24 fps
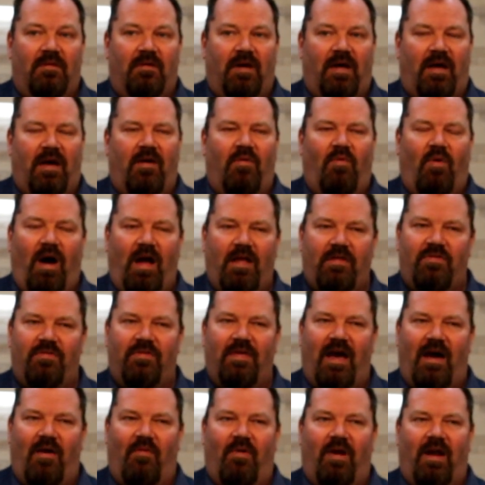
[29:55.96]
And I watch
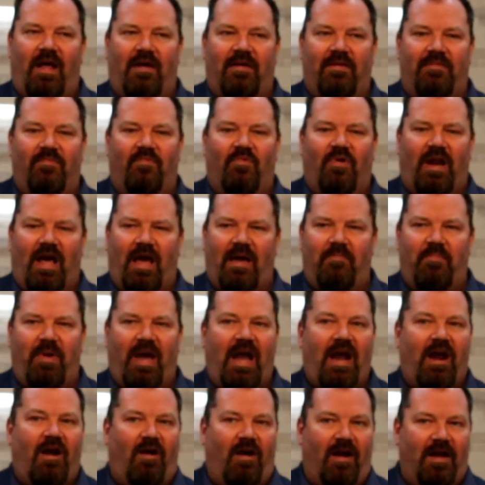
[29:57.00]
that when I when I
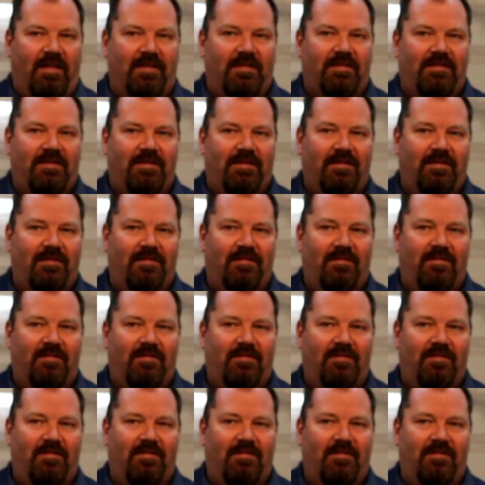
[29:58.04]
parent,